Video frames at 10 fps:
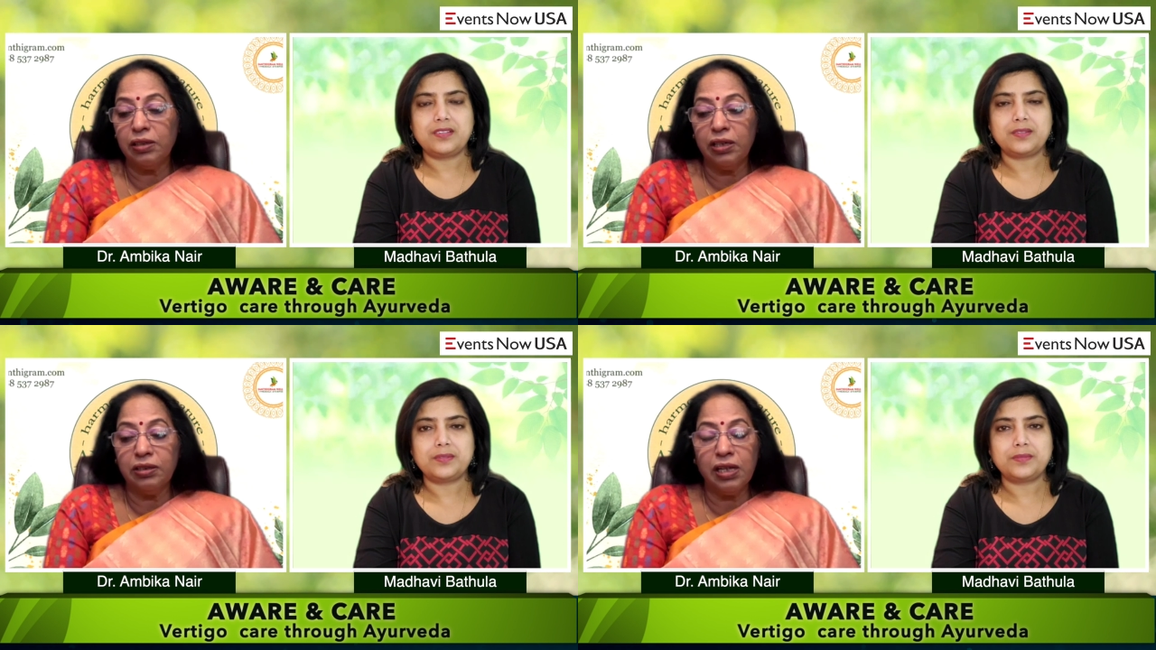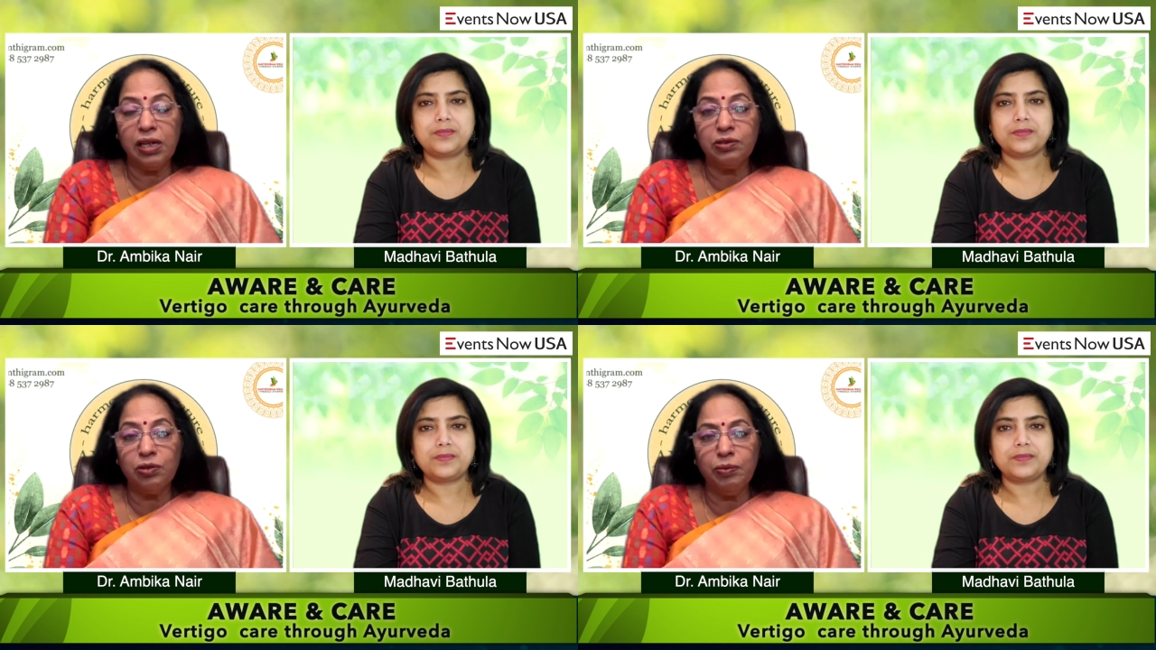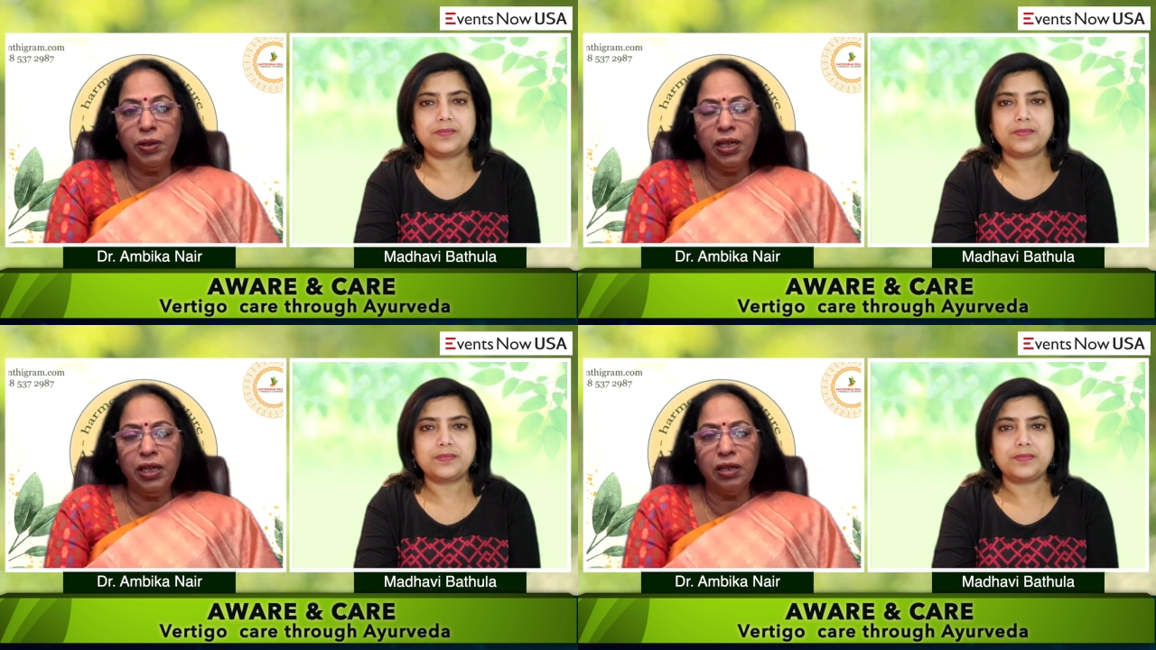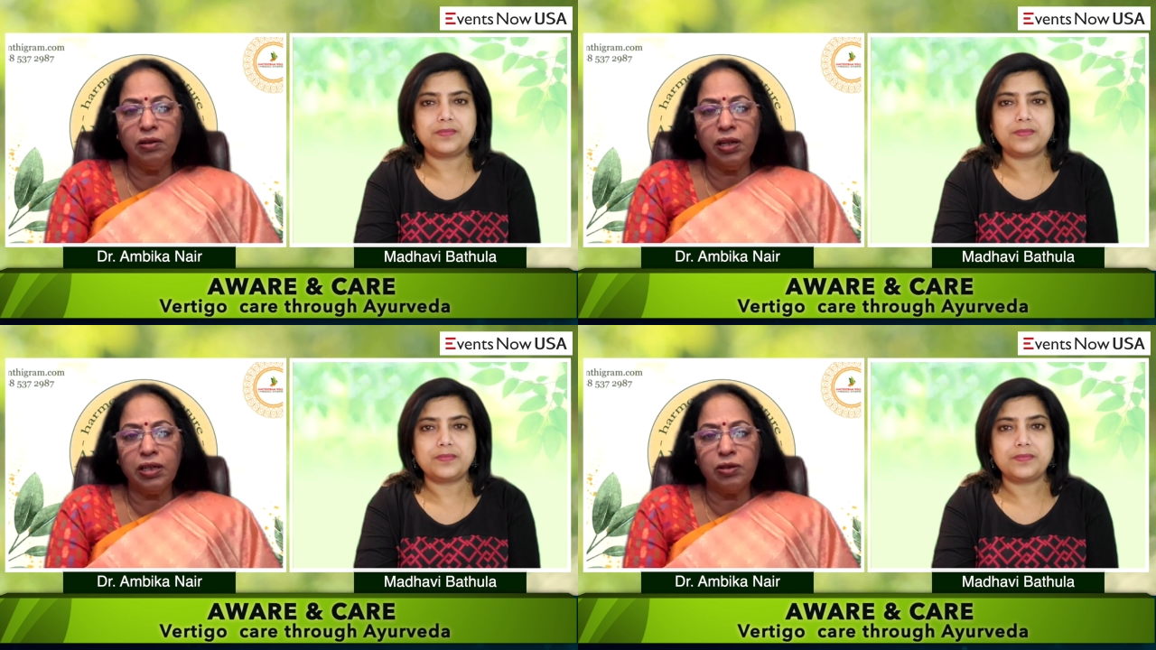Speaker 1: and there are so many, you know,
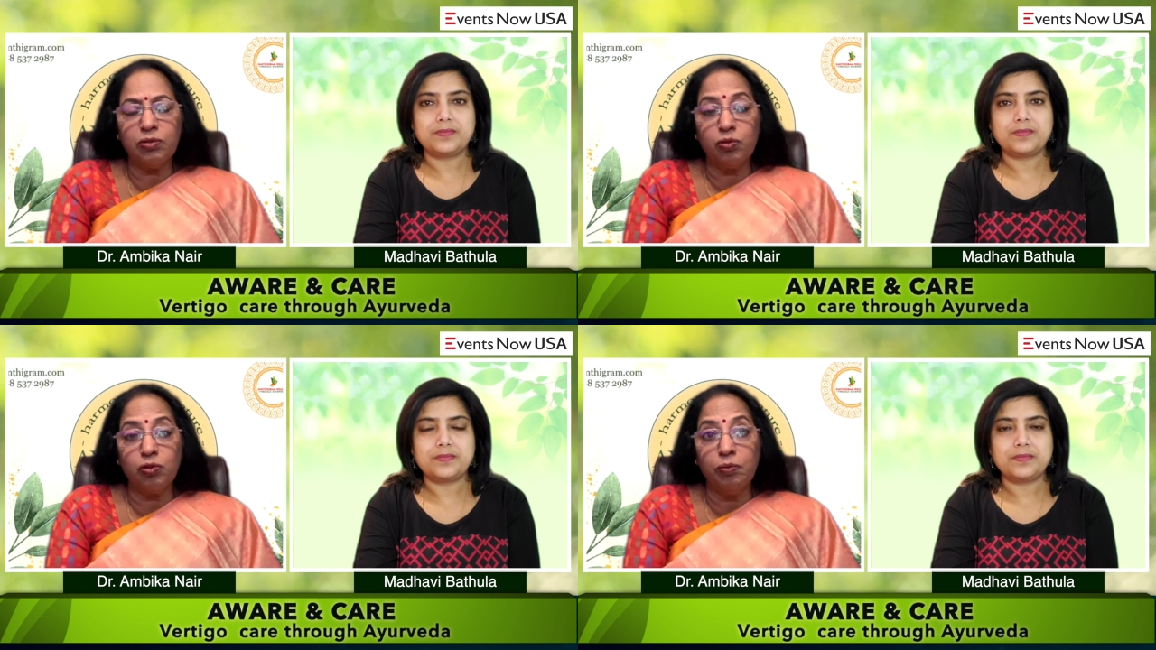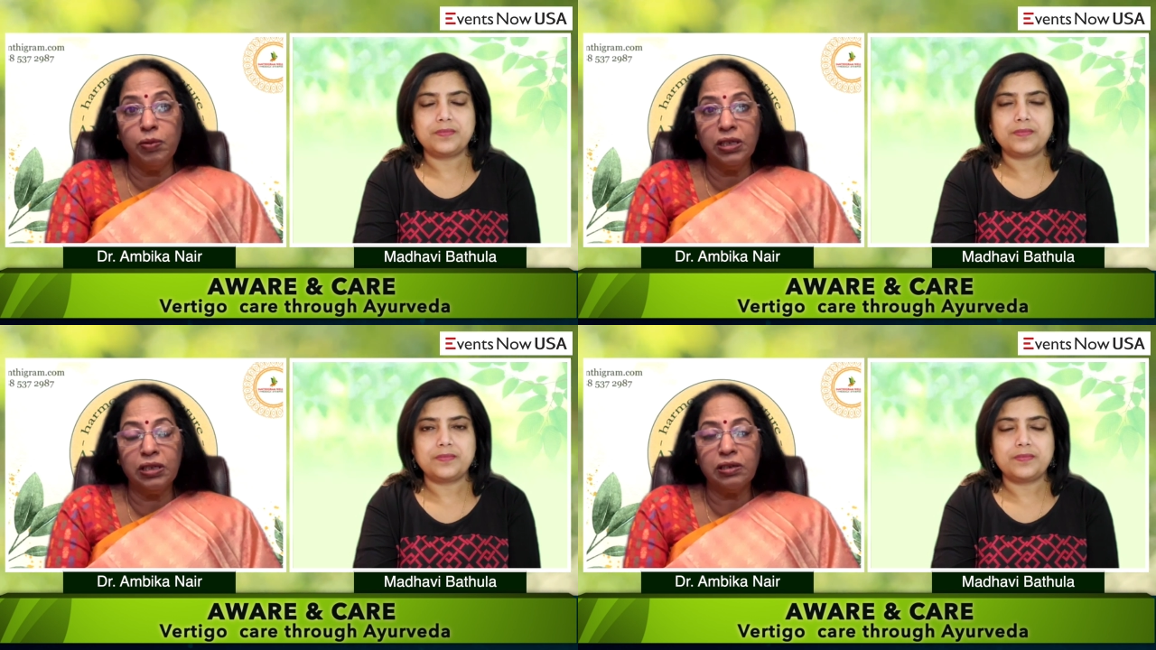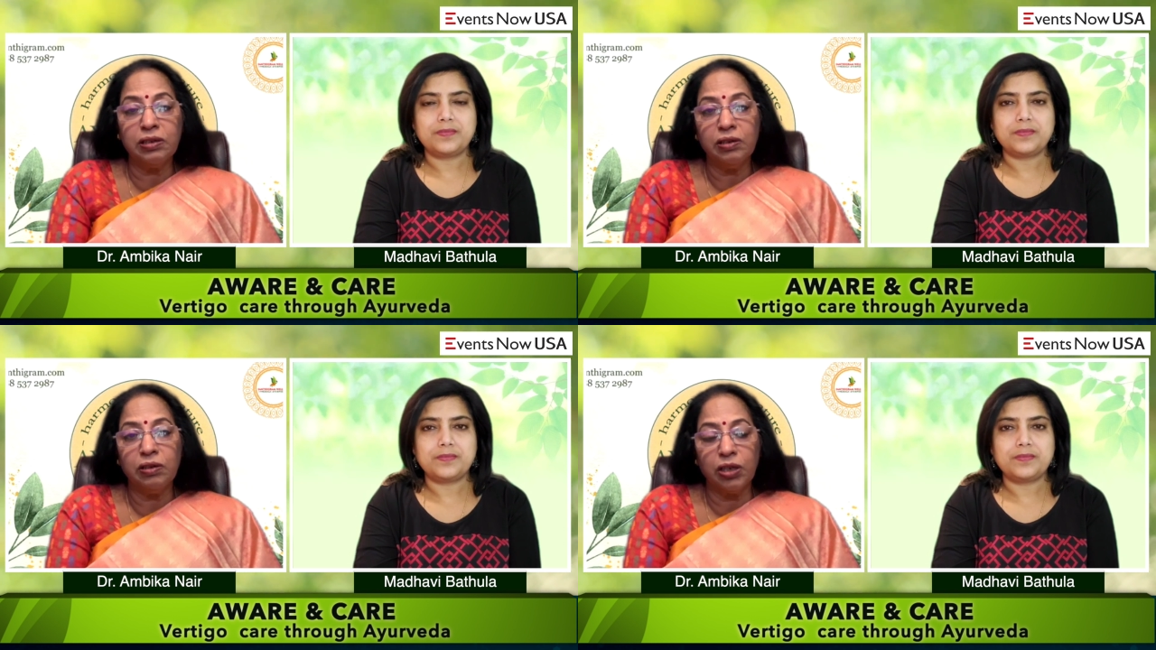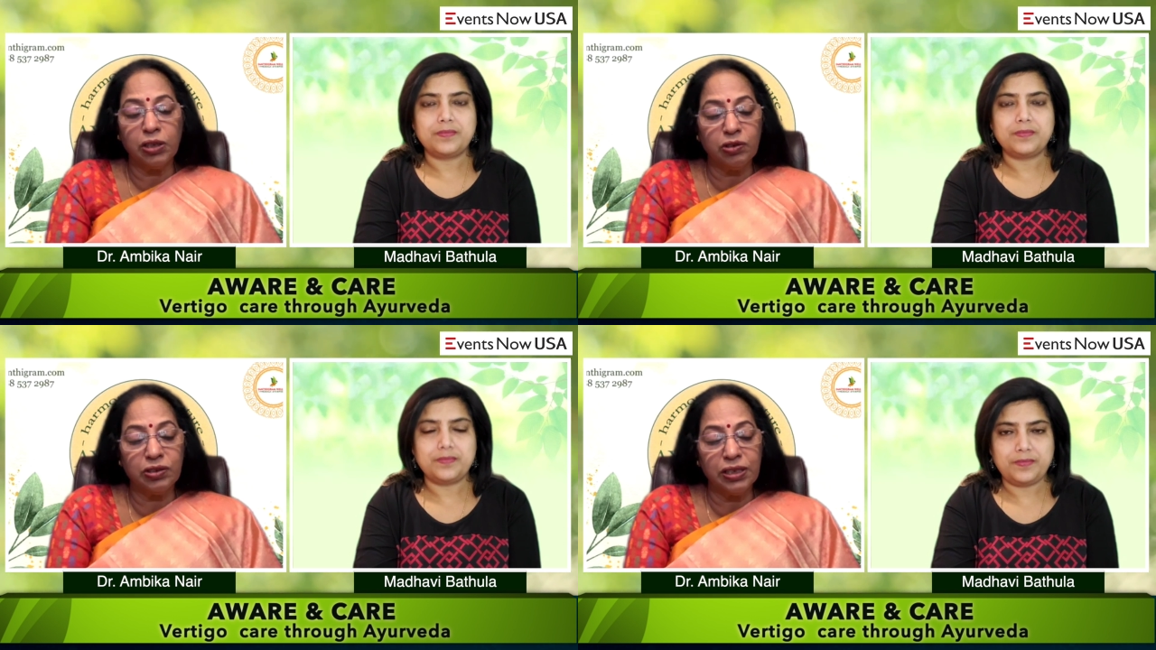like cucumber, all
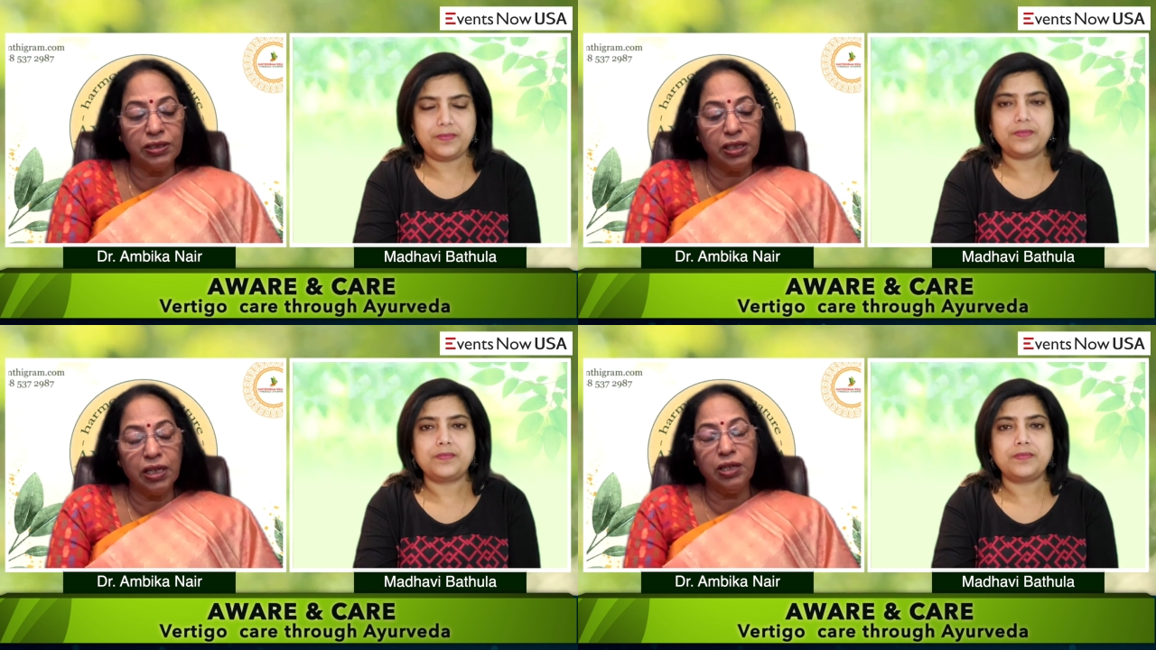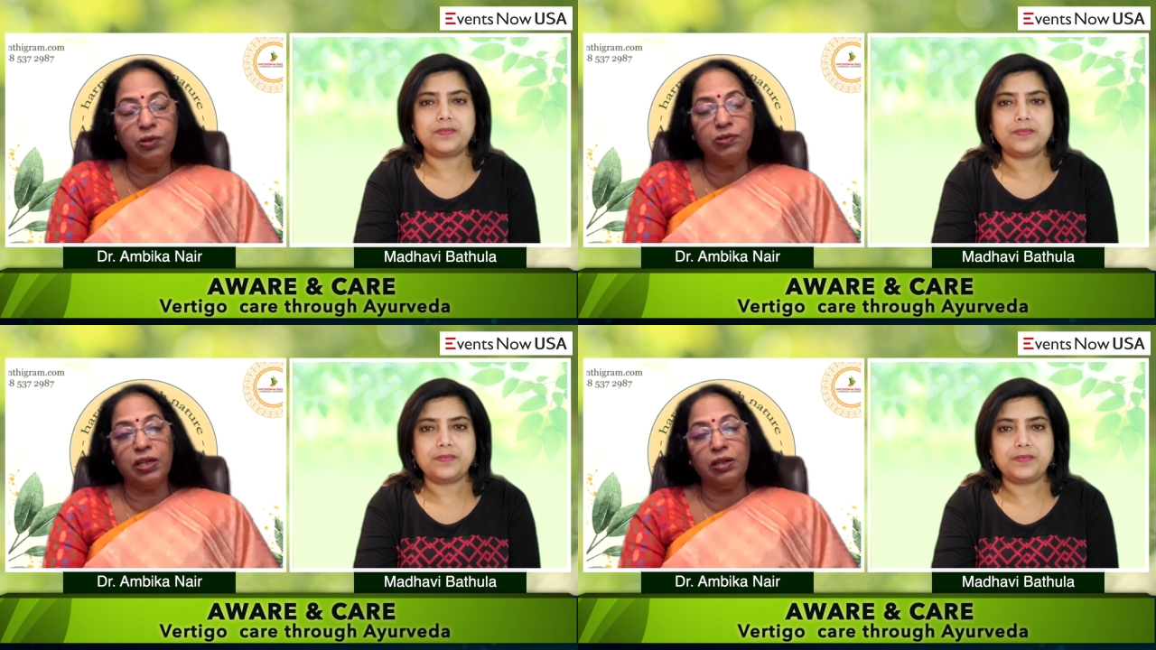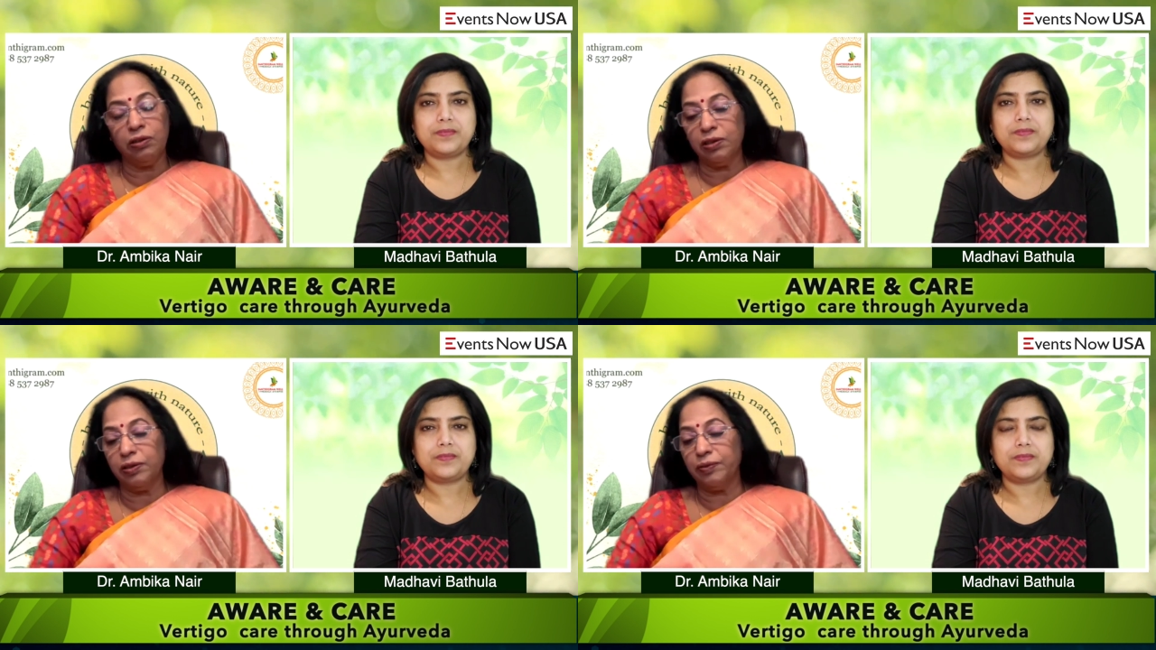those mm-hmm. things you can use a lot.